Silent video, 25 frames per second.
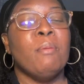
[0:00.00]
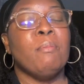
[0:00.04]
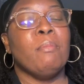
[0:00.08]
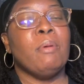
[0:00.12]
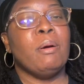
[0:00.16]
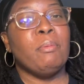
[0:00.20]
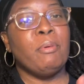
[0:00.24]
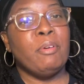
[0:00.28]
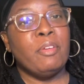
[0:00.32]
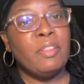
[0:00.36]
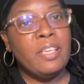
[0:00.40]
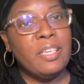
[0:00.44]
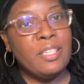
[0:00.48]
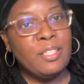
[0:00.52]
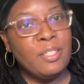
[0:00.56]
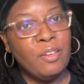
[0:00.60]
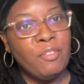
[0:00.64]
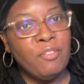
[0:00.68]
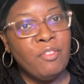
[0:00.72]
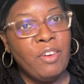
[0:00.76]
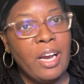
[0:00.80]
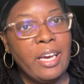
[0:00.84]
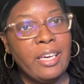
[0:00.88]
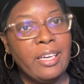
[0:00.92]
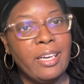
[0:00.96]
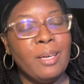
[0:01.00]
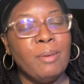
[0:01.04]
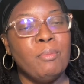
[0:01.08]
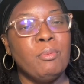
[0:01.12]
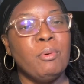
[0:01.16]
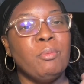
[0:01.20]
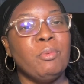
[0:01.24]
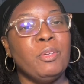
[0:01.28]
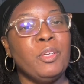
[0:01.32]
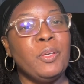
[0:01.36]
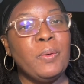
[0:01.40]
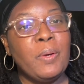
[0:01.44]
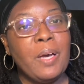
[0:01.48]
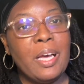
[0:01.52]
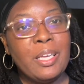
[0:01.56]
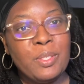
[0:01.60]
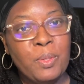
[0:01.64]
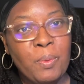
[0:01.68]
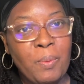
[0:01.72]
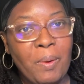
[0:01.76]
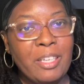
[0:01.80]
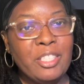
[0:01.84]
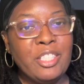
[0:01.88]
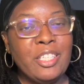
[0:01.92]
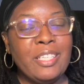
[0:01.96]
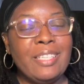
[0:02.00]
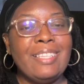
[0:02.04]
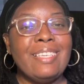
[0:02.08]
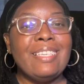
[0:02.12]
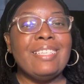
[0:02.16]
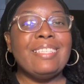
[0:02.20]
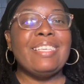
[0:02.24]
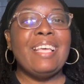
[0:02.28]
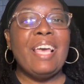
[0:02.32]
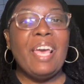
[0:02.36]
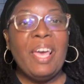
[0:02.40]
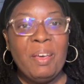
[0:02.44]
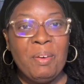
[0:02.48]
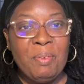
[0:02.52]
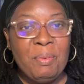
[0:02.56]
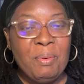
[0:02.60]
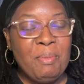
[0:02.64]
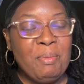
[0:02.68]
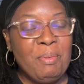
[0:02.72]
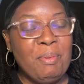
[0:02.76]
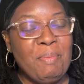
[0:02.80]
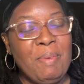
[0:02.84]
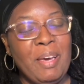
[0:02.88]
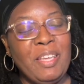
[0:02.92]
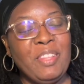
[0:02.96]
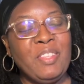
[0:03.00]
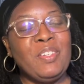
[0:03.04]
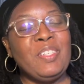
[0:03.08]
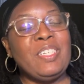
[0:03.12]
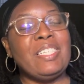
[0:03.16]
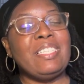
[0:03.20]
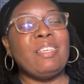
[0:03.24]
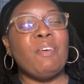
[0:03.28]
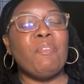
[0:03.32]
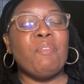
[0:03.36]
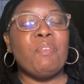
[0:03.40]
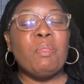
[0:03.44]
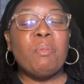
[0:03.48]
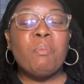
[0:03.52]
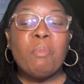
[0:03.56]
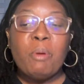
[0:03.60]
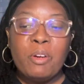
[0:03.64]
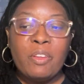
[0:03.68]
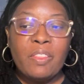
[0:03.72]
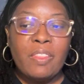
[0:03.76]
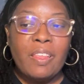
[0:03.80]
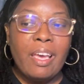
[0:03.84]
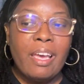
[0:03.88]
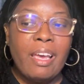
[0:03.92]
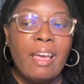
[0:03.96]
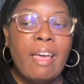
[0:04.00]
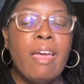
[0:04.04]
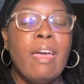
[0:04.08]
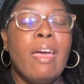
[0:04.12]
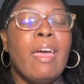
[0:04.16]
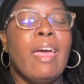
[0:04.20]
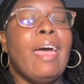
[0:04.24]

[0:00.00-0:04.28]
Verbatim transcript: My birthday is on Friday, but when you guys are watching this, it will be my 37th birthday.